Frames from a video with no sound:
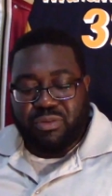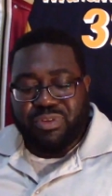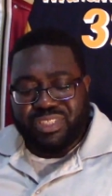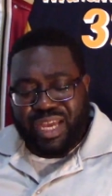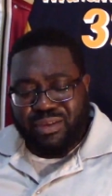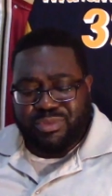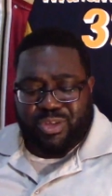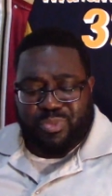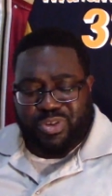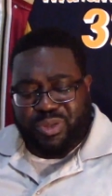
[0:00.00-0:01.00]
re-signed him to
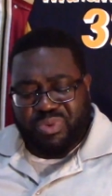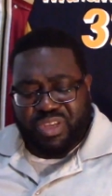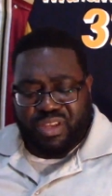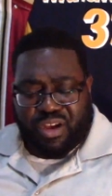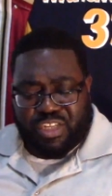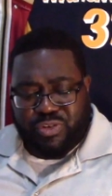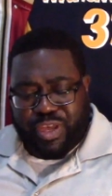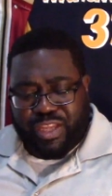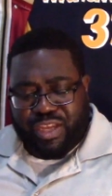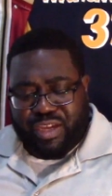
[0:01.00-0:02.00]
a pretty big
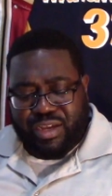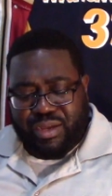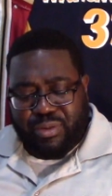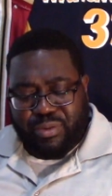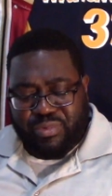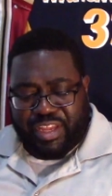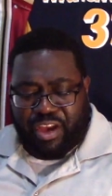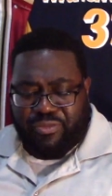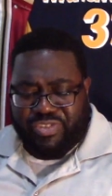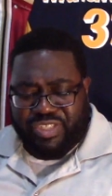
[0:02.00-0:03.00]
contract. They
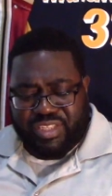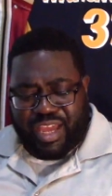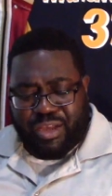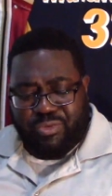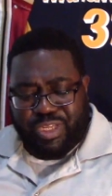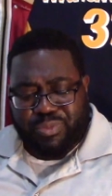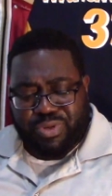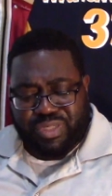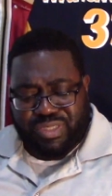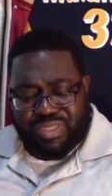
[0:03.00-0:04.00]
obviously like what he
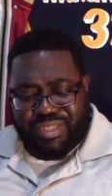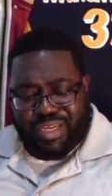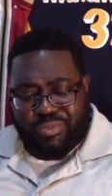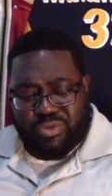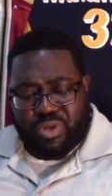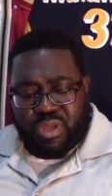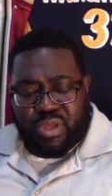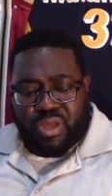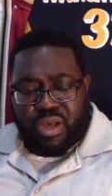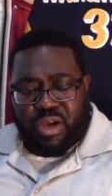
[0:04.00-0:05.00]
brings to the table.
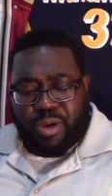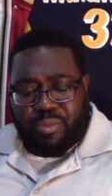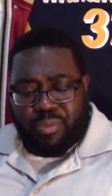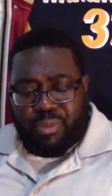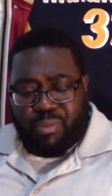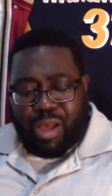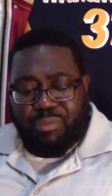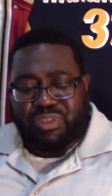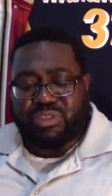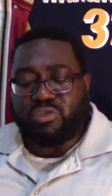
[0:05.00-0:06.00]
I'm
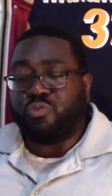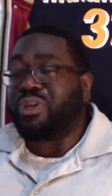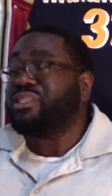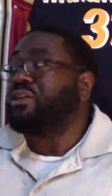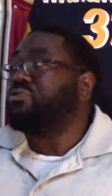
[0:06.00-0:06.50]
assuming they